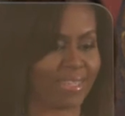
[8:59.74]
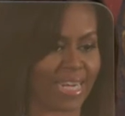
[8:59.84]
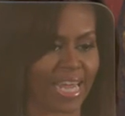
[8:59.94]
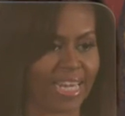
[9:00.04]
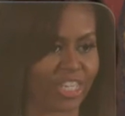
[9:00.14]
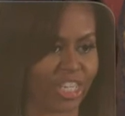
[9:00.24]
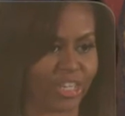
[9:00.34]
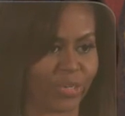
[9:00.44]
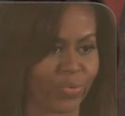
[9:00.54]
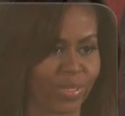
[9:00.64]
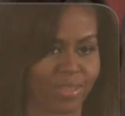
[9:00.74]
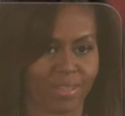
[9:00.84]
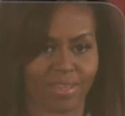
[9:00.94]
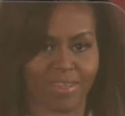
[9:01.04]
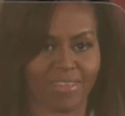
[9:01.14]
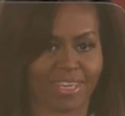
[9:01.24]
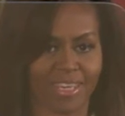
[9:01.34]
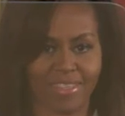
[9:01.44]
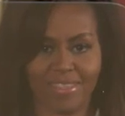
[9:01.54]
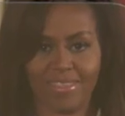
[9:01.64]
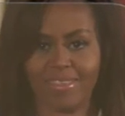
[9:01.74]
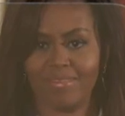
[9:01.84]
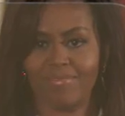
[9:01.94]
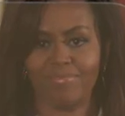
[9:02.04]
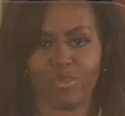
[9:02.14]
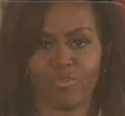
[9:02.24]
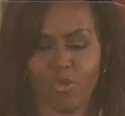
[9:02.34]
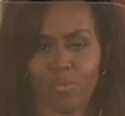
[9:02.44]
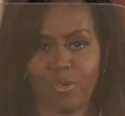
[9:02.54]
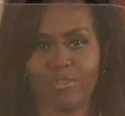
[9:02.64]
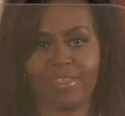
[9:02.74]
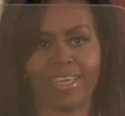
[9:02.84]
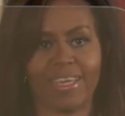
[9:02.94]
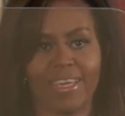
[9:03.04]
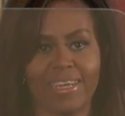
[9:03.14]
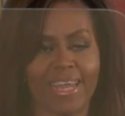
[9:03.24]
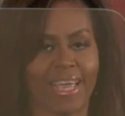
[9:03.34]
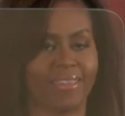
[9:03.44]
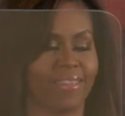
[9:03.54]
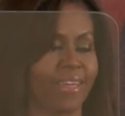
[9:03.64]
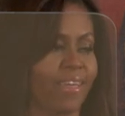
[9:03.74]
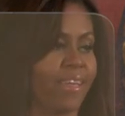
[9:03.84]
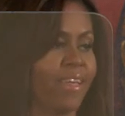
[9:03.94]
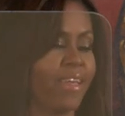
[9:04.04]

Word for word: stage here with uh, kids and performers singing and dancing,